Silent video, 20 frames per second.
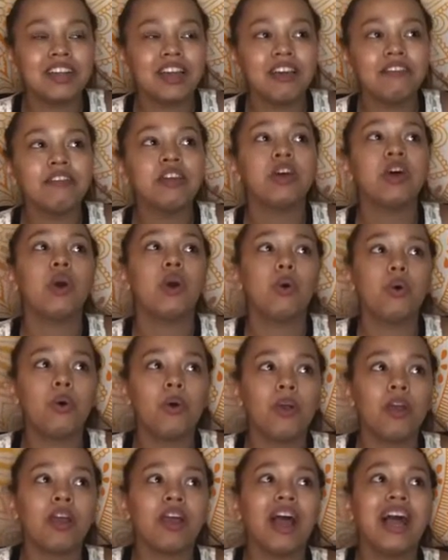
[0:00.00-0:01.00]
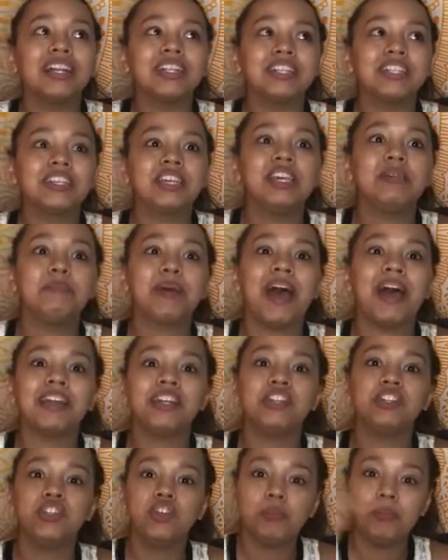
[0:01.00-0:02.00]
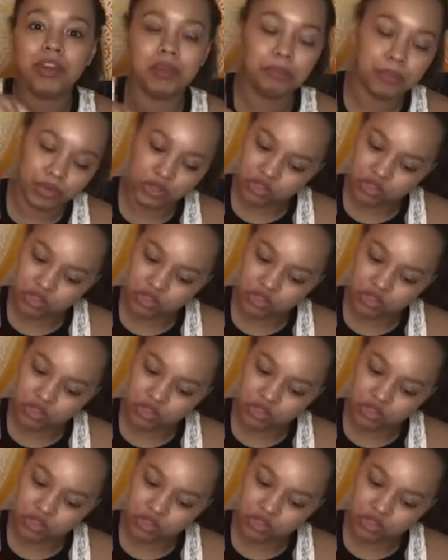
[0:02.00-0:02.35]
or I just keep adding too many books too